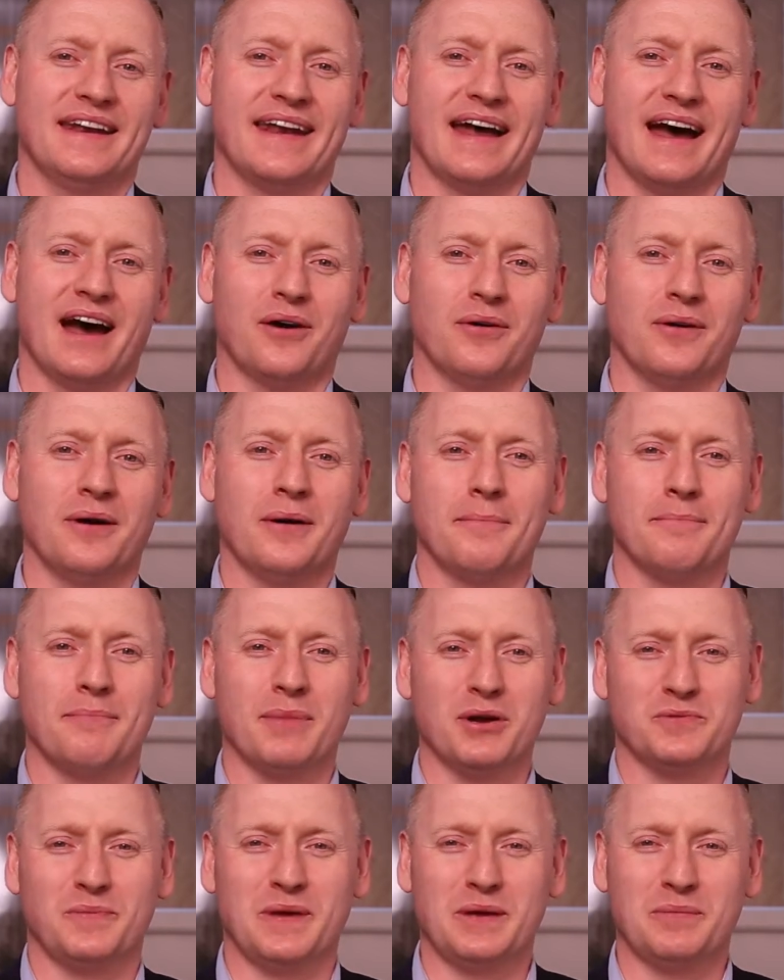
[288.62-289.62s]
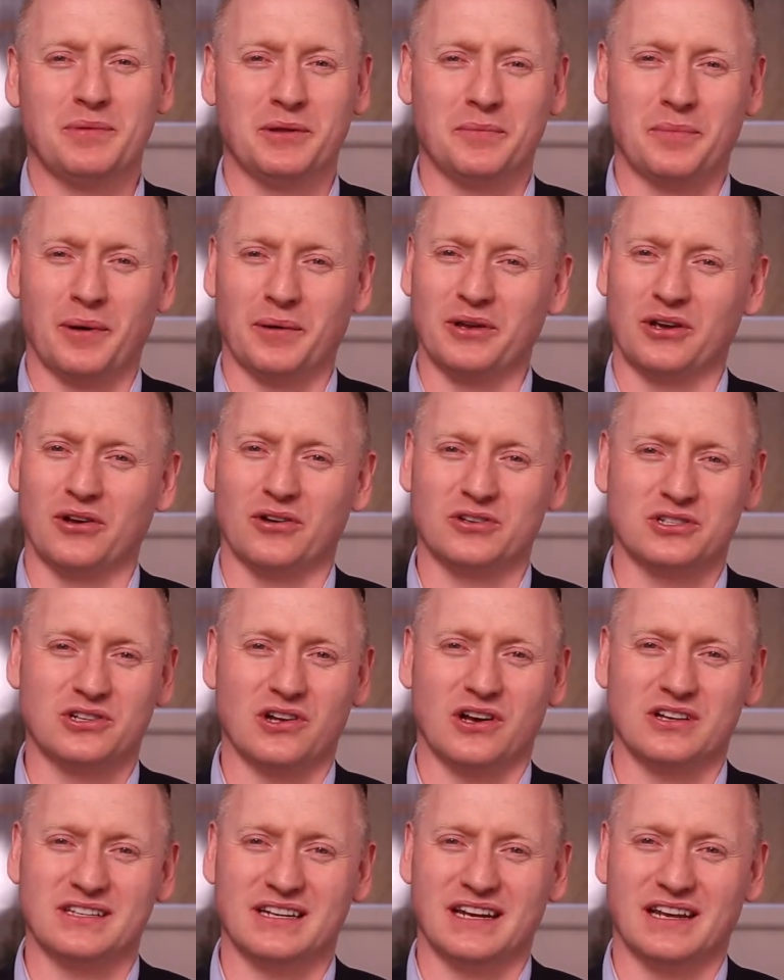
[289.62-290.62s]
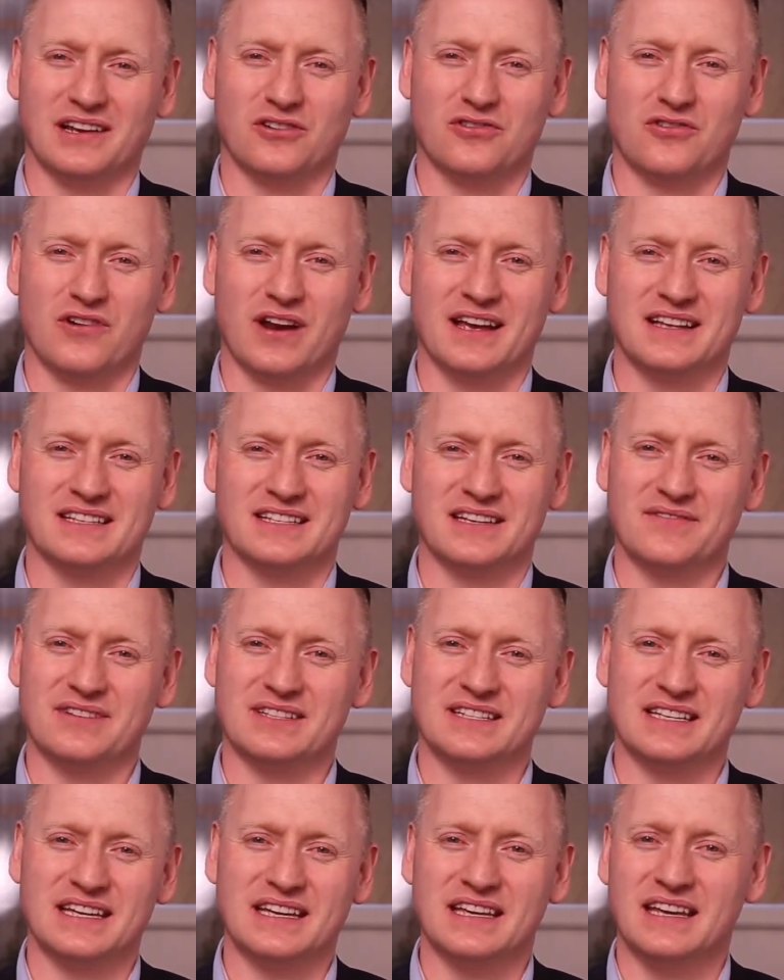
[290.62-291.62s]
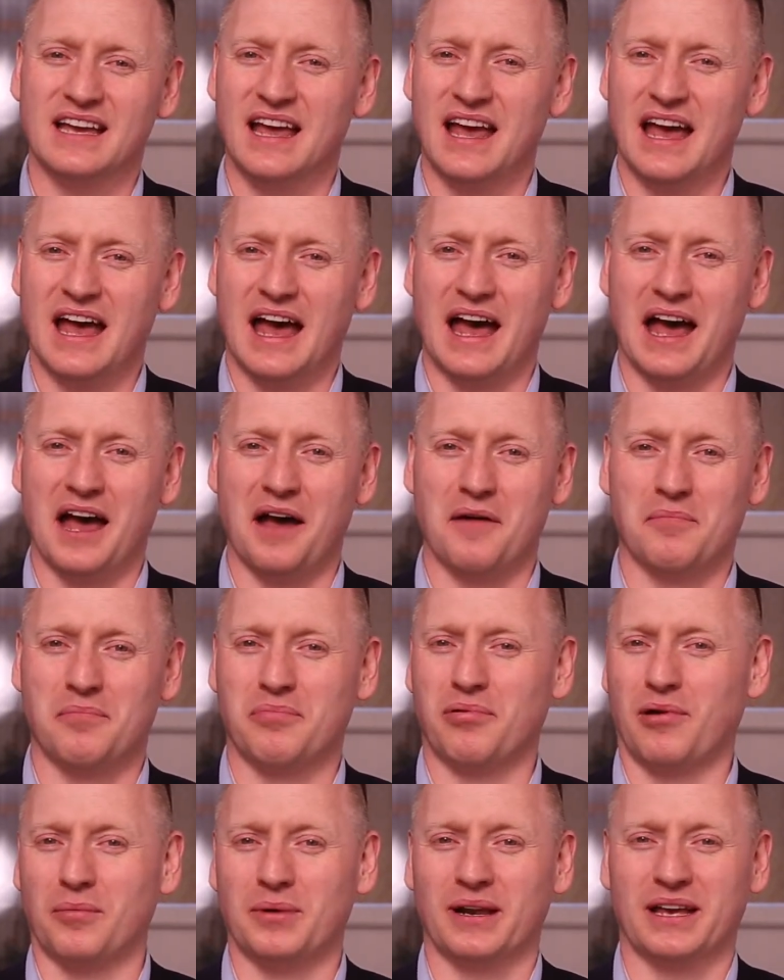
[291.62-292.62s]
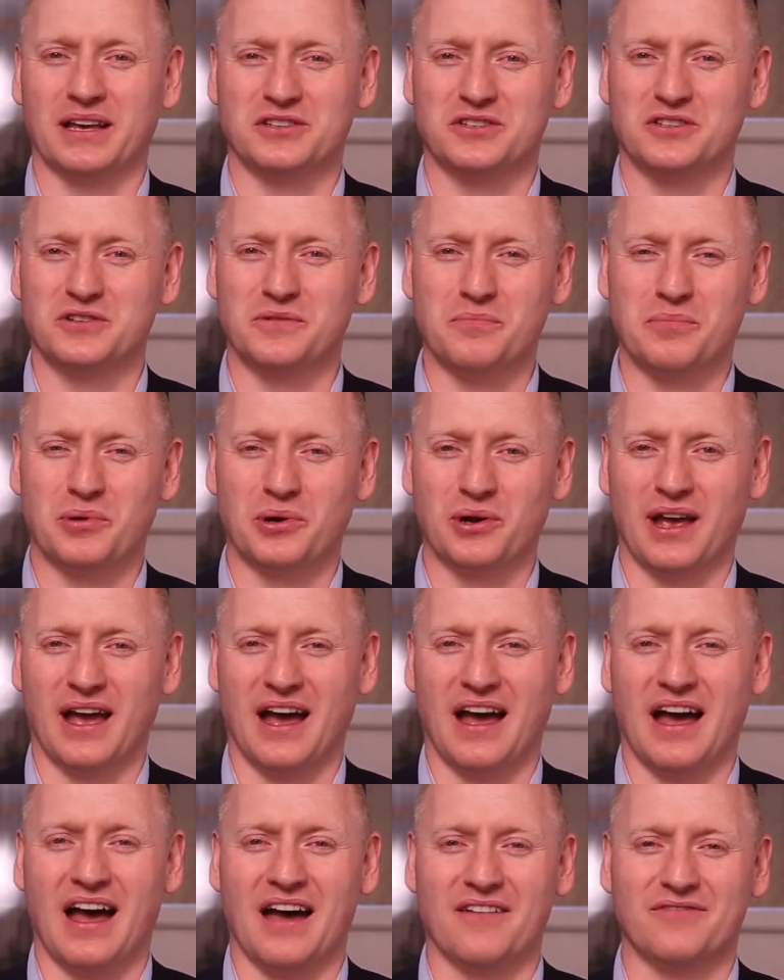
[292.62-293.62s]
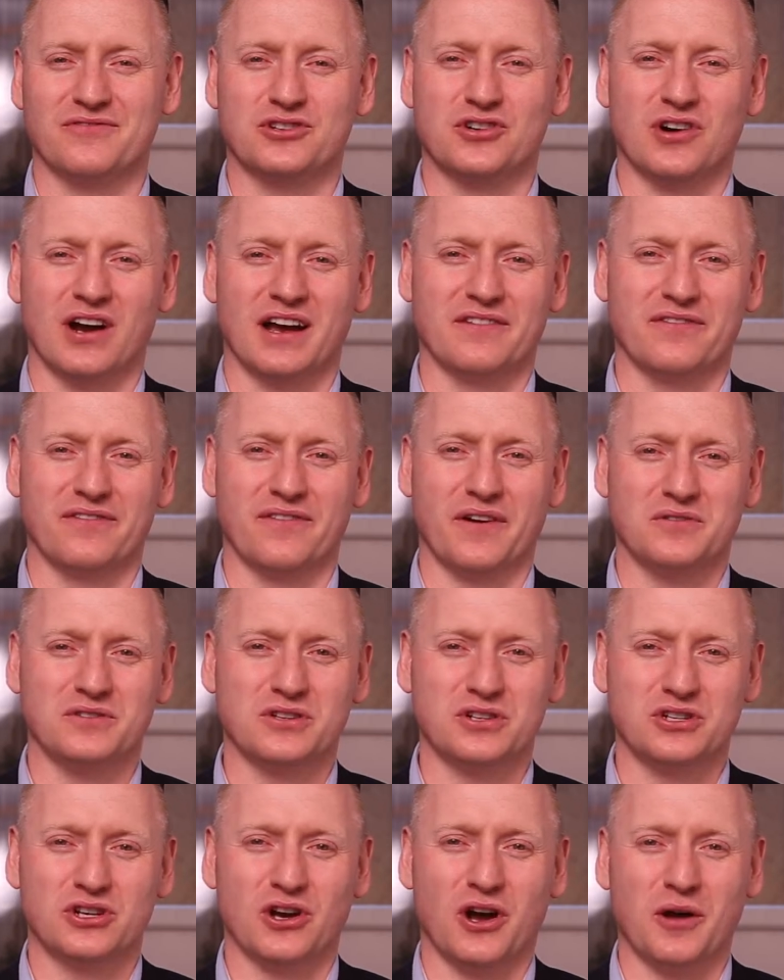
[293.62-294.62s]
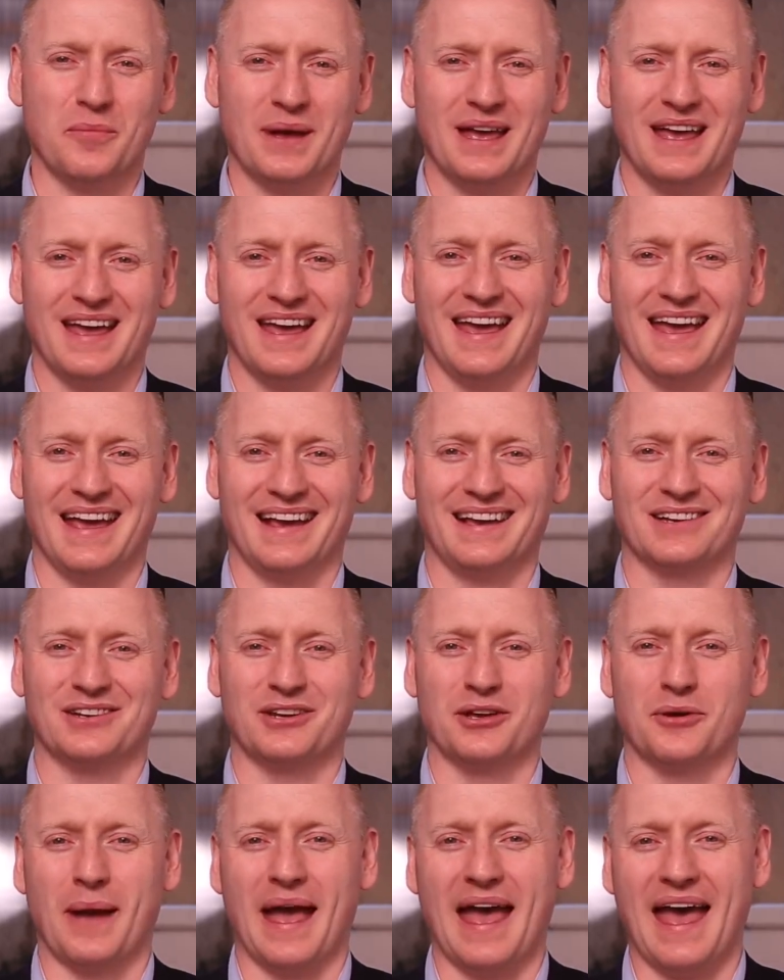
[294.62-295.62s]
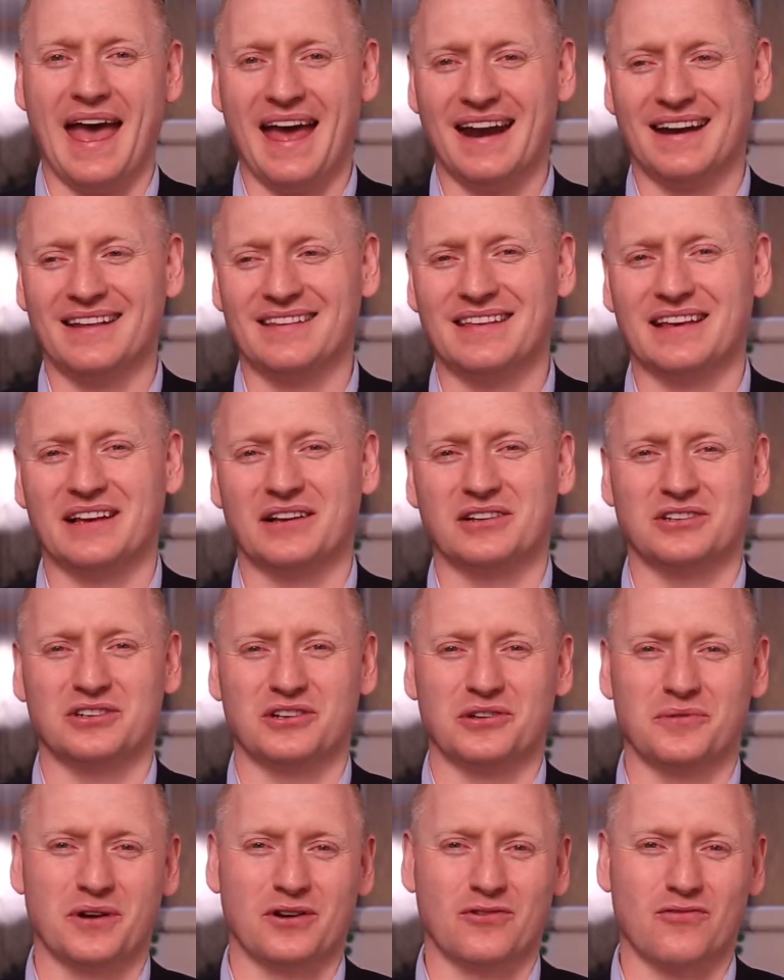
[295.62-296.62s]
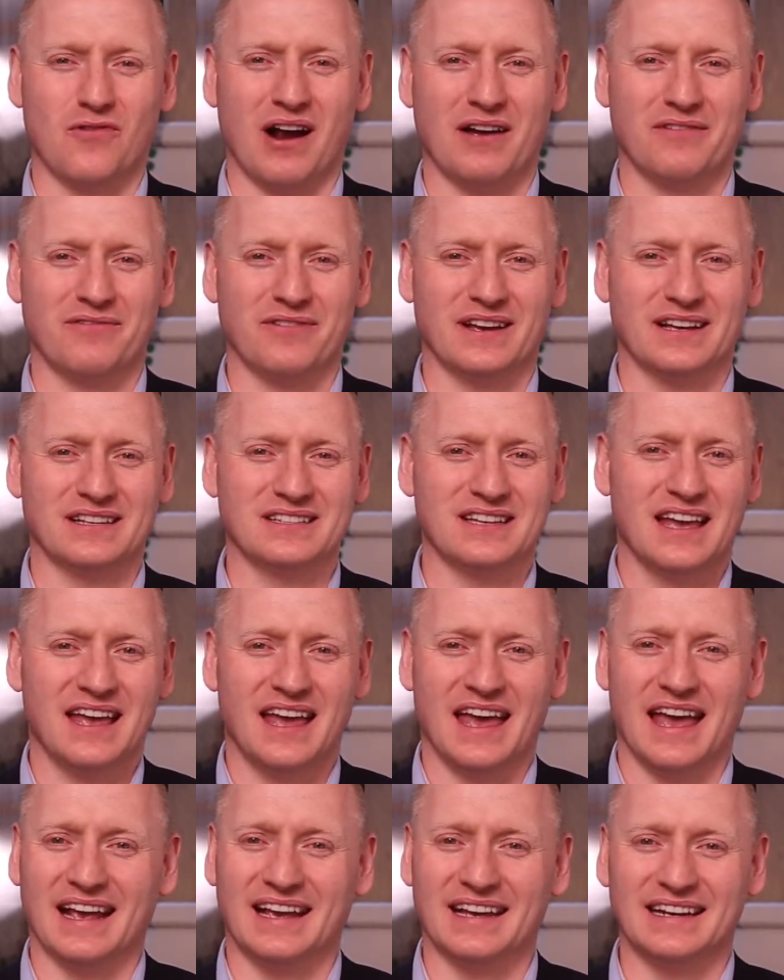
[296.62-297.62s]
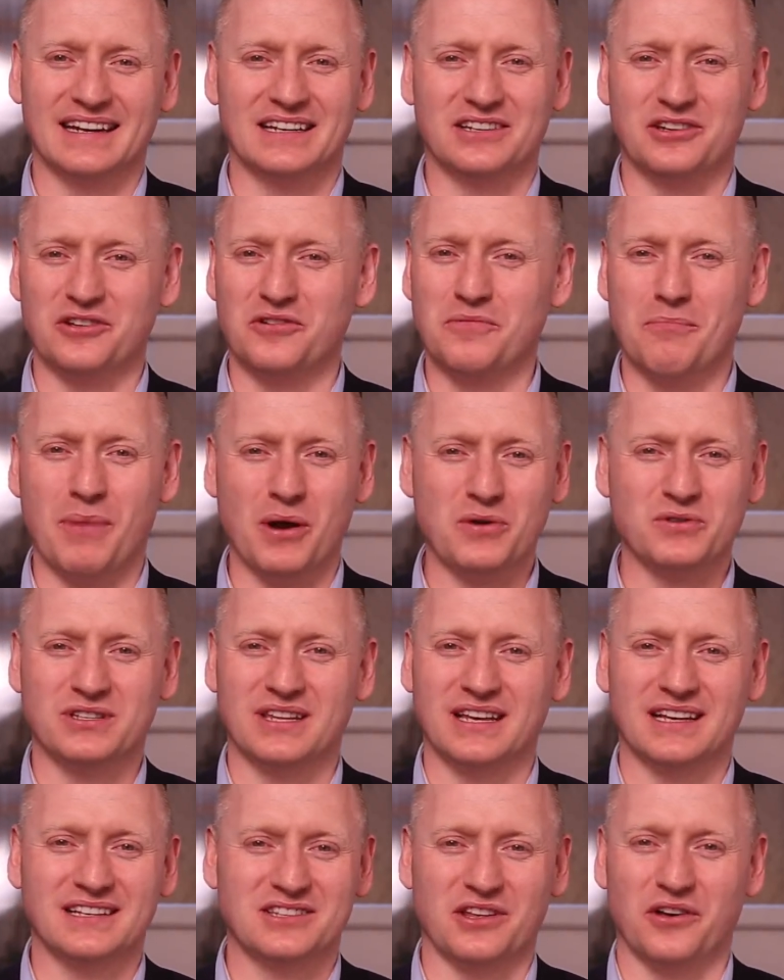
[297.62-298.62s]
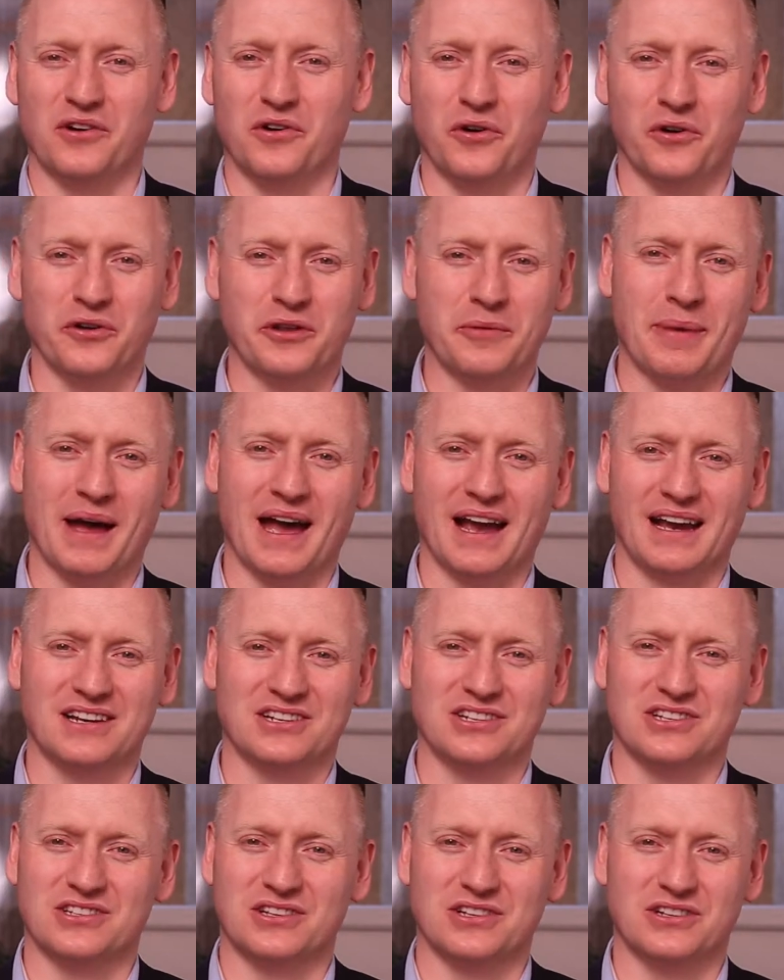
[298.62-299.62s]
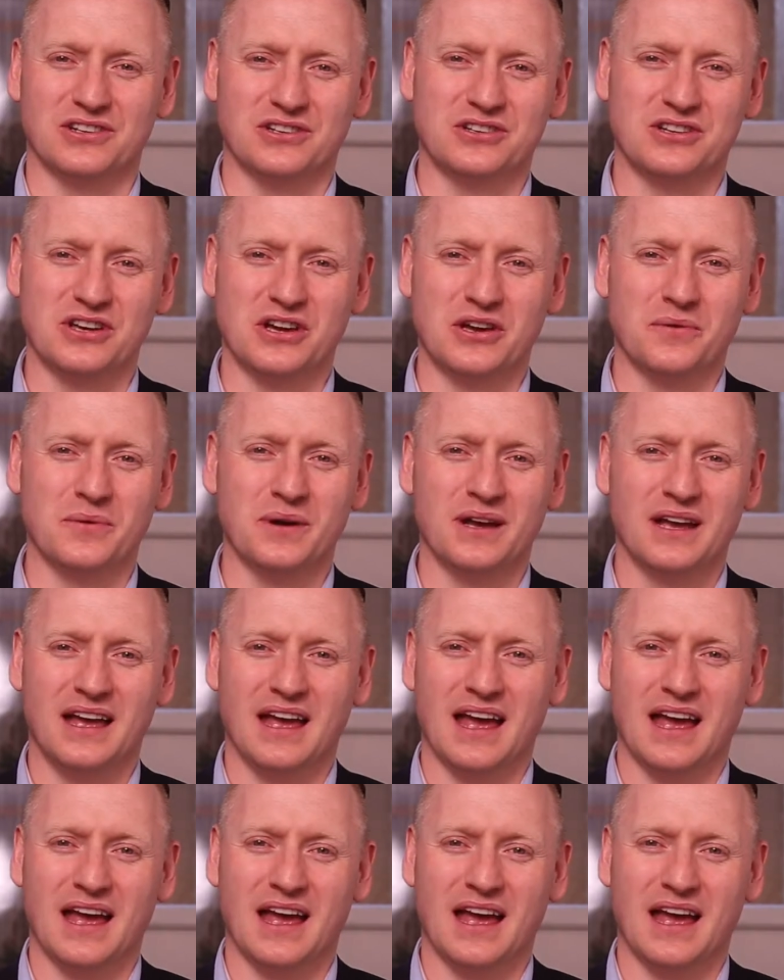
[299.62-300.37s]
Now, most people who probably got started in creativity probably at some point have tried Photoshop. It can do anything to do with graphics. It can do most things that other packages can do.